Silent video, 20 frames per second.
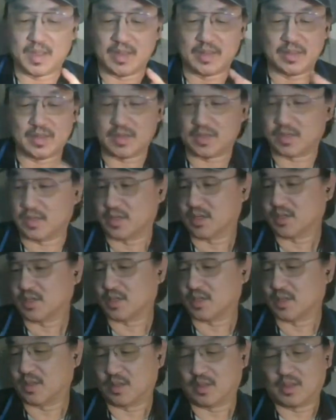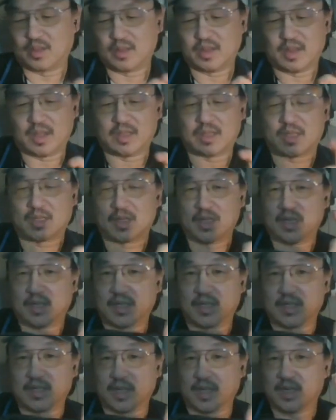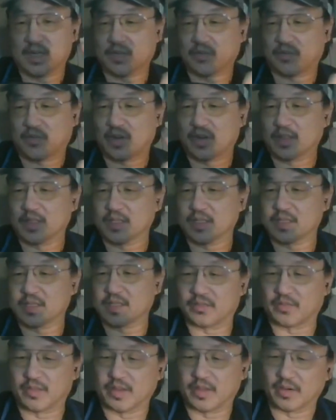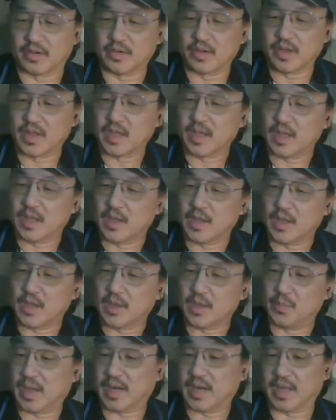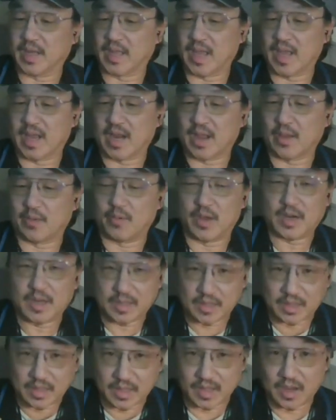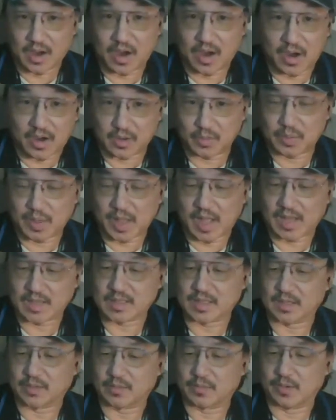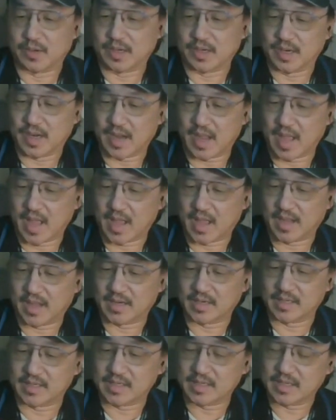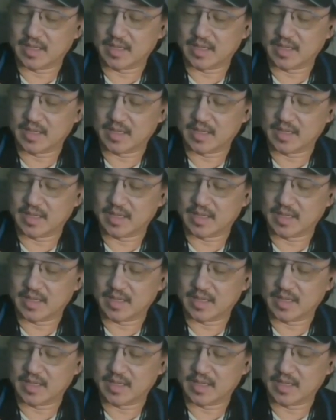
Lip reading: This is just it is fairly stiff though, but again, I wanted the hard plastic one, and